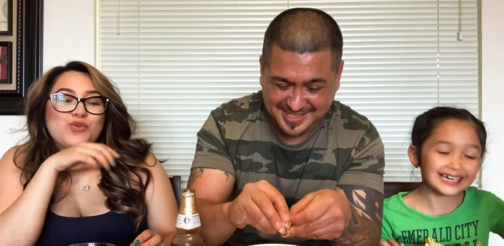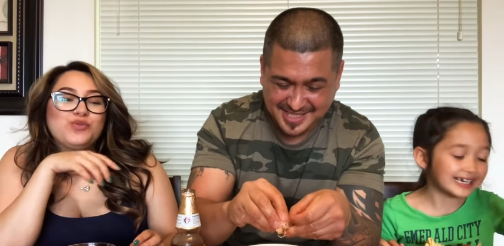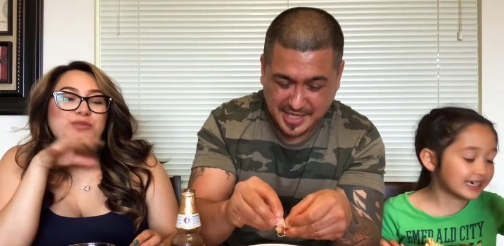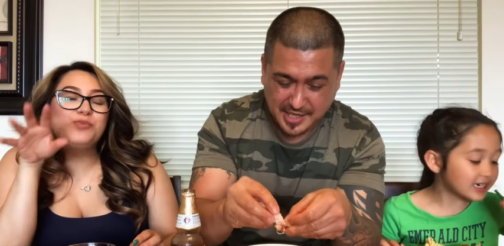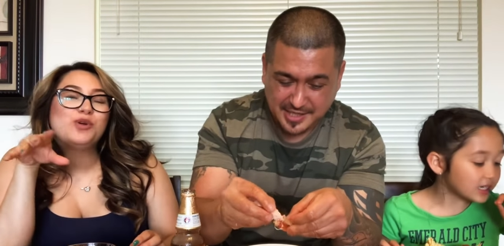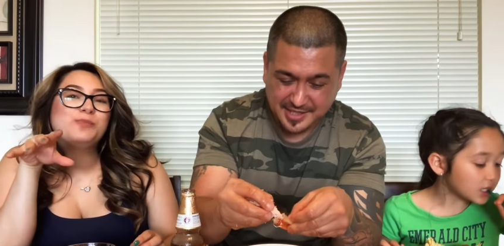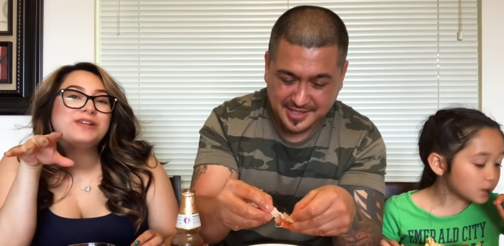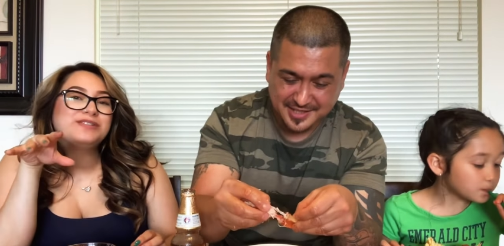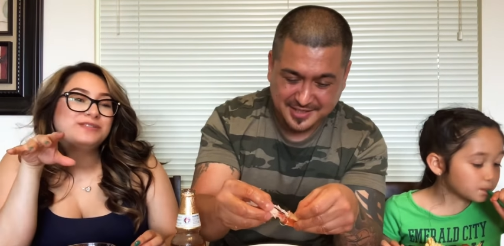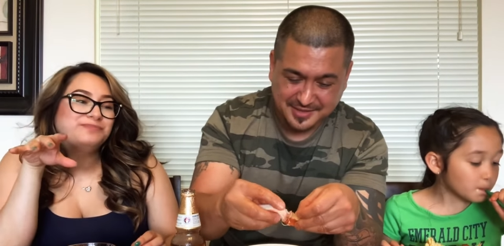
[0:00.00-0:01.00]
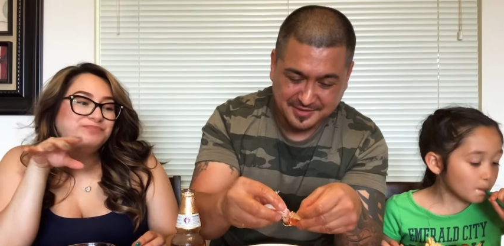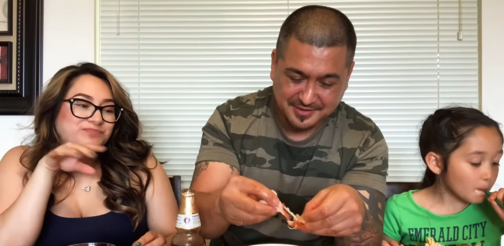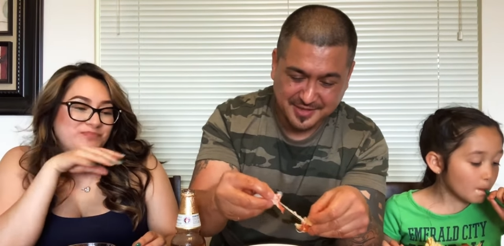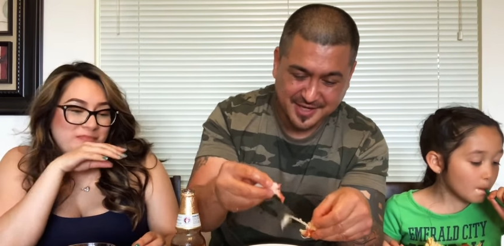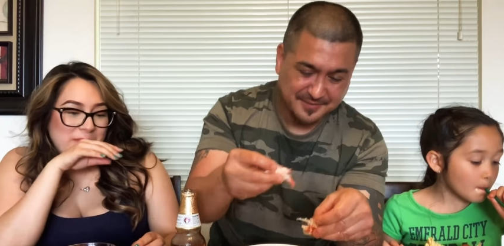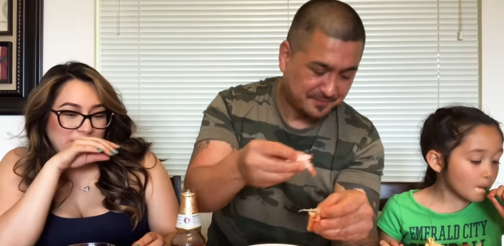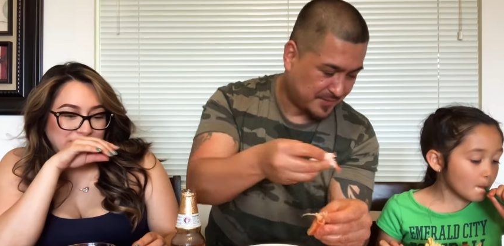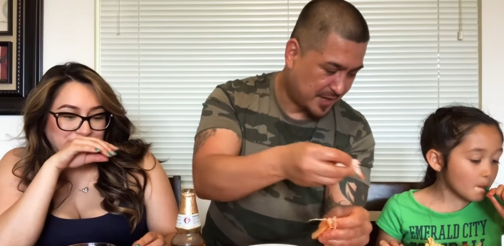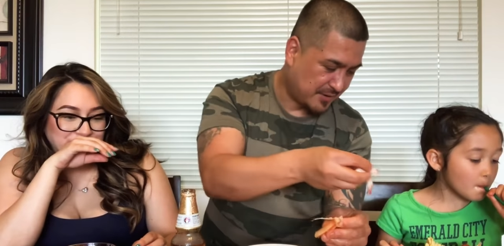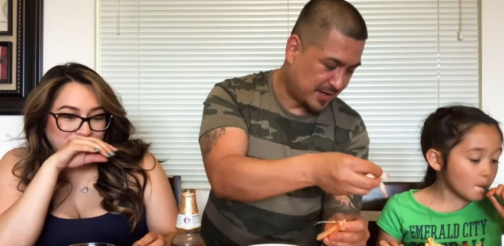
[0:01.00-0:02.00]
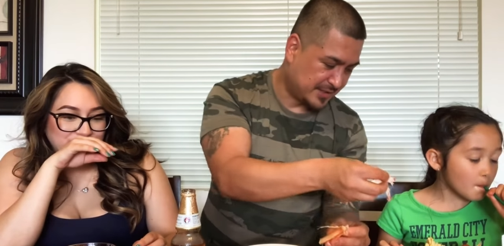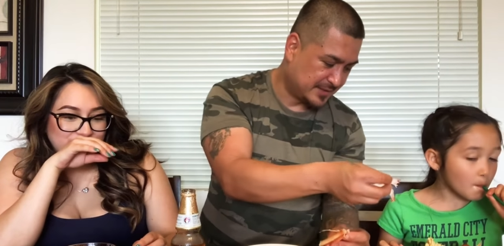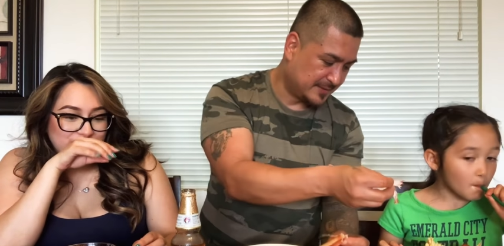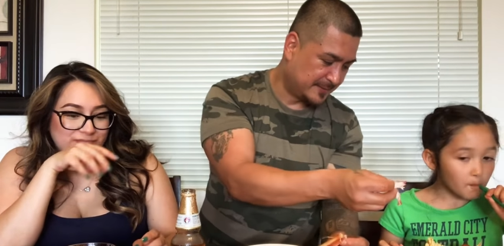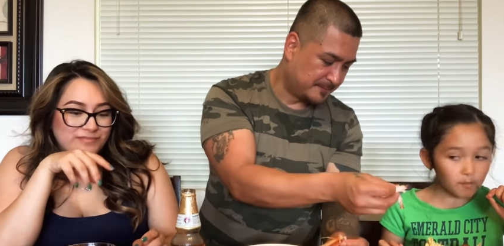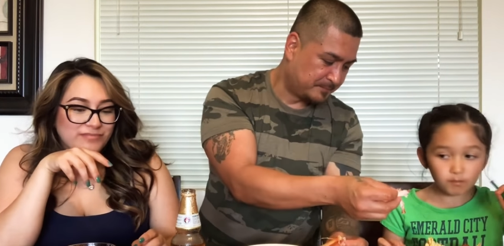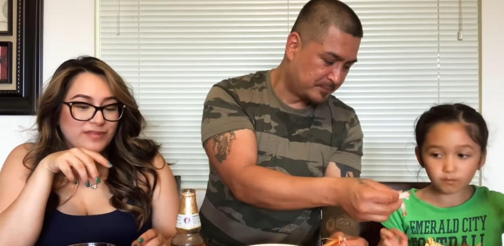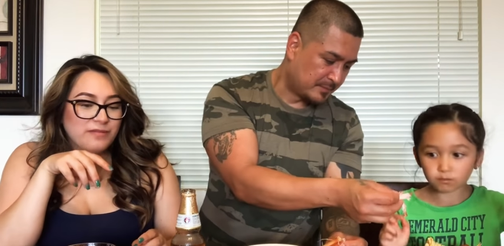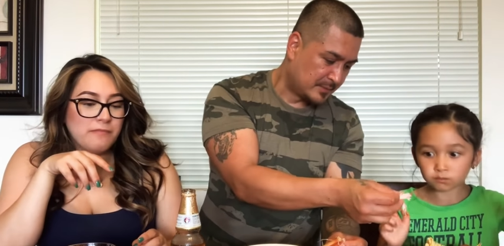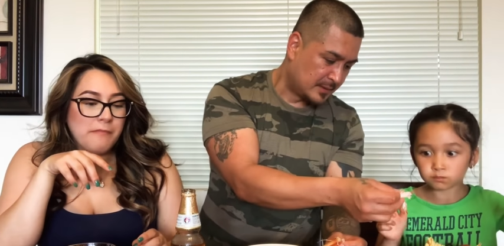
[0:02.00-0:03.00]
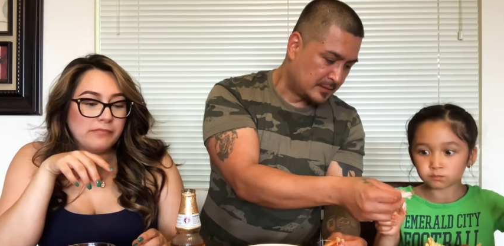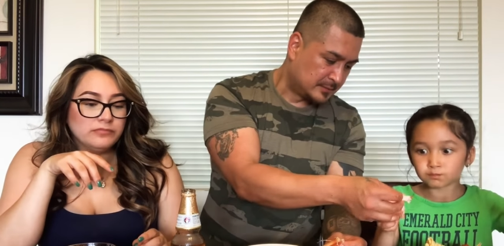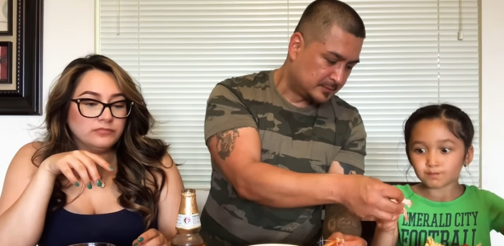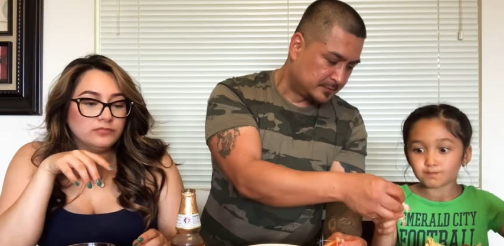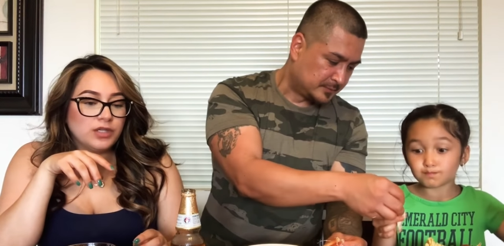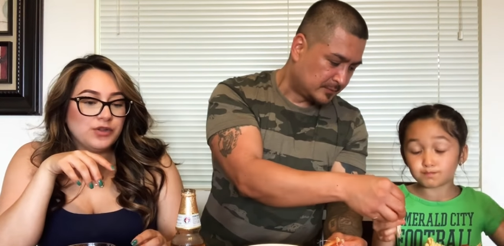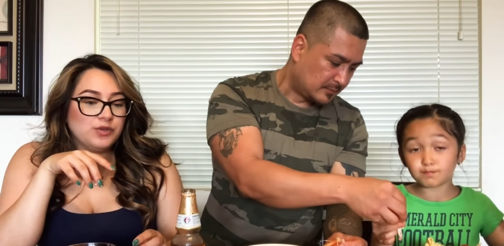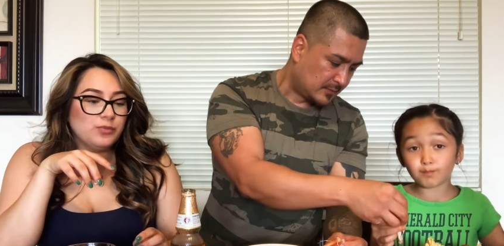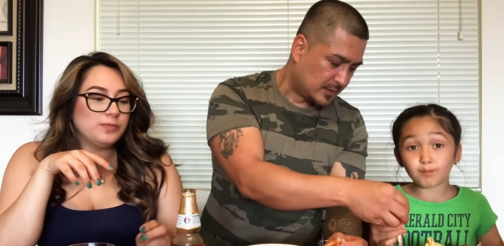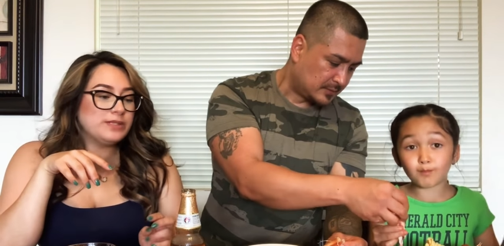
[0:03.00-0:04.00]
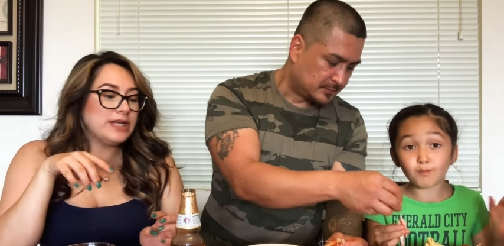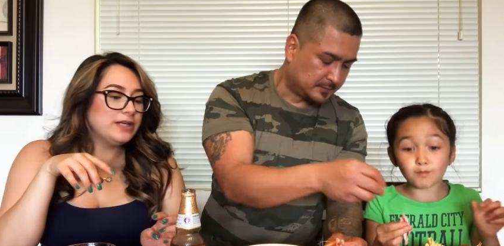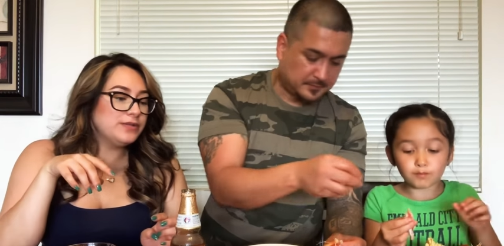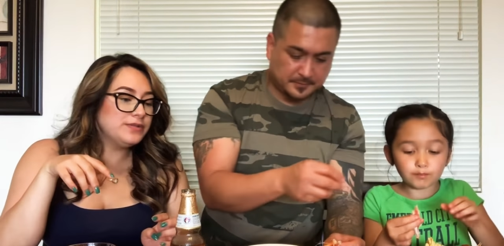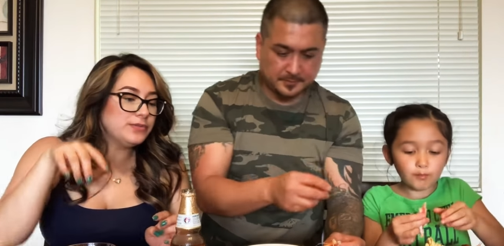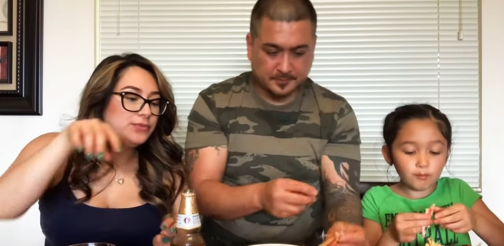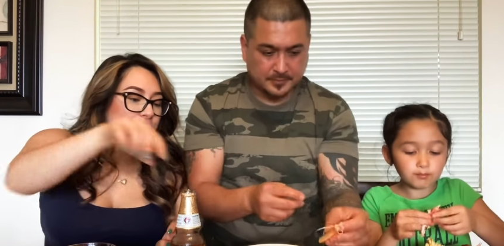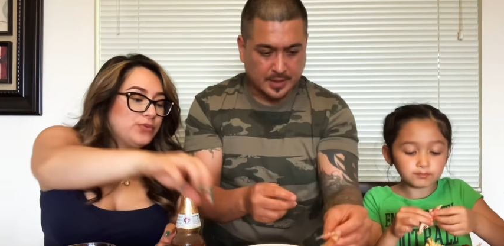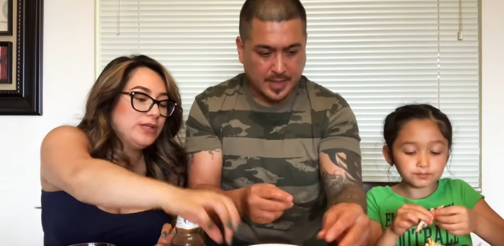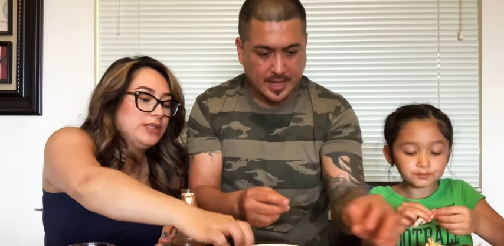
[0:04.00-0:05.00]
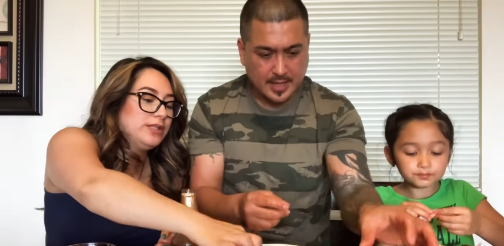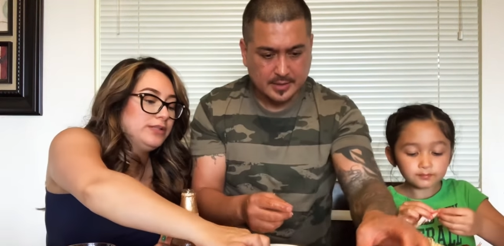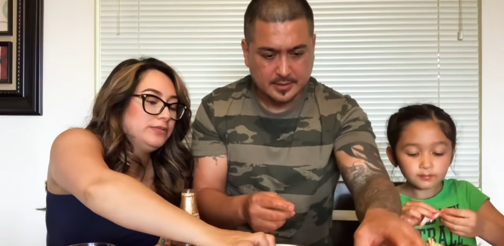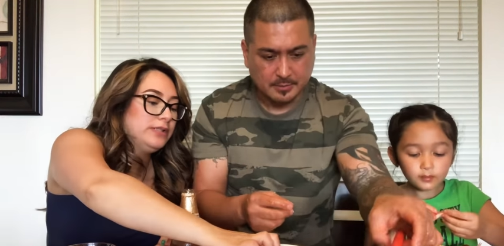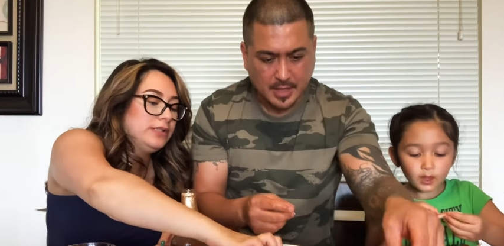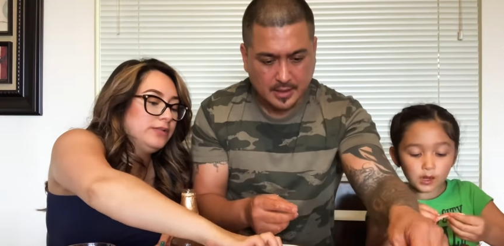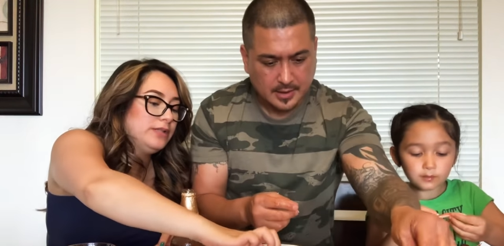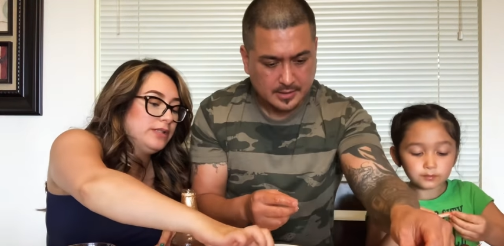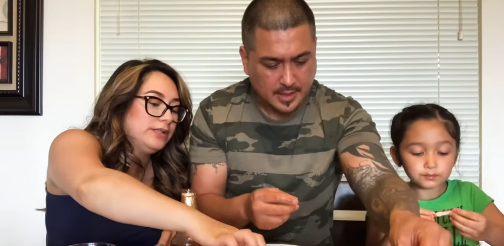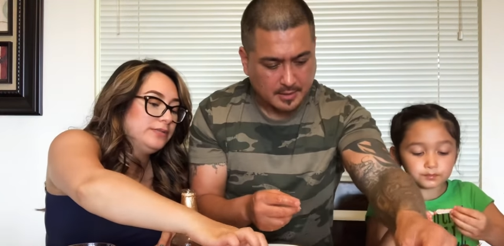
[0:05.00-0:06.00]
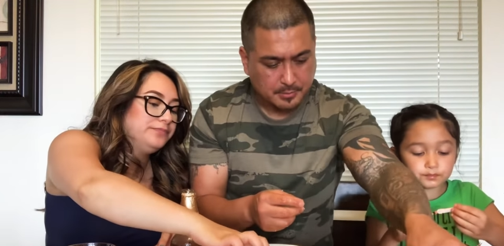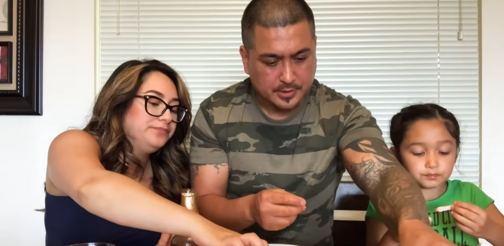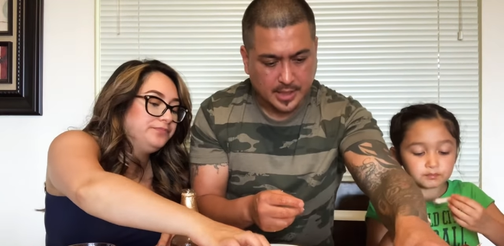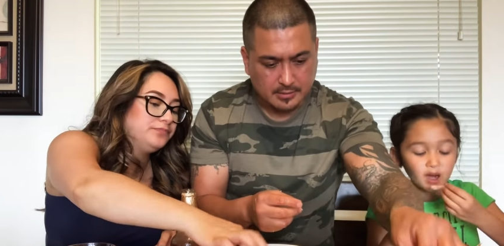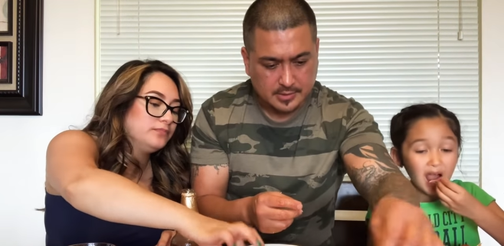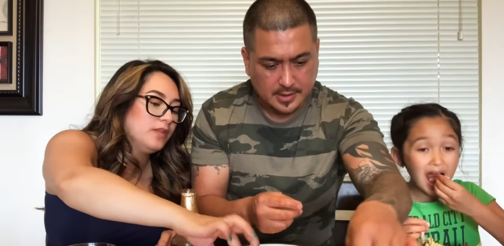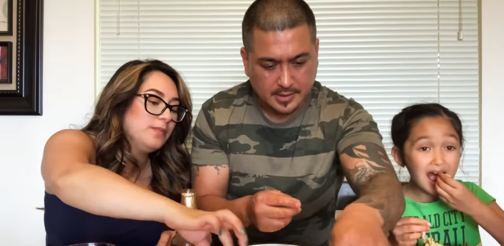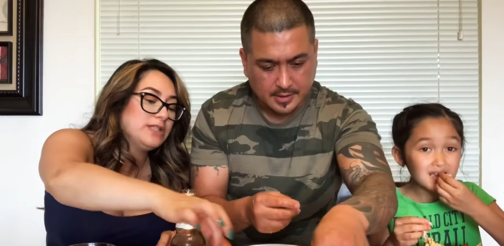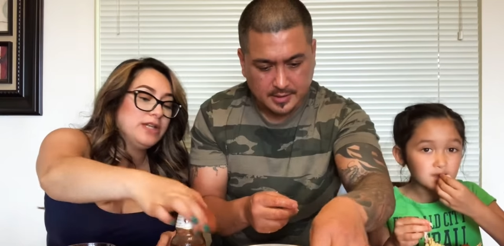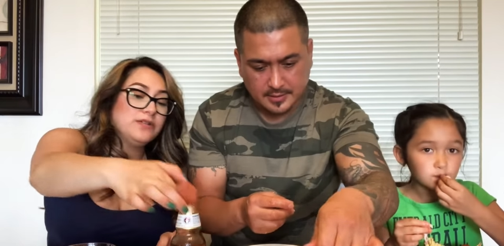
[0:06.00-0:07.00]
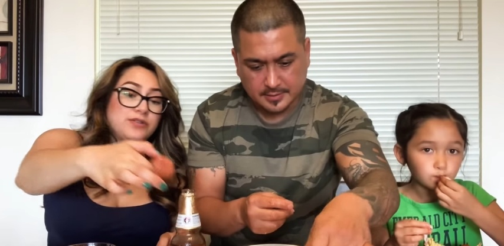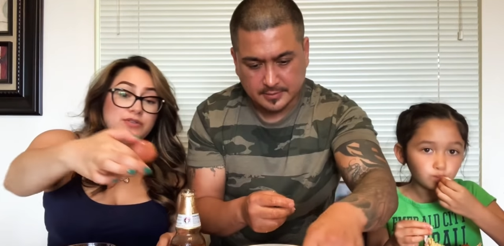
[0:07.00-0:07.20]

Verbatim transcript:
Speaker 1: your only purpose.
Speaker 2: Right? Here it is.
Speaker 1: Mm -hmm. Mm
Speaker 2: -hmm. Yeah, there's some lot. There's a lot of potatoes in the there. potatoes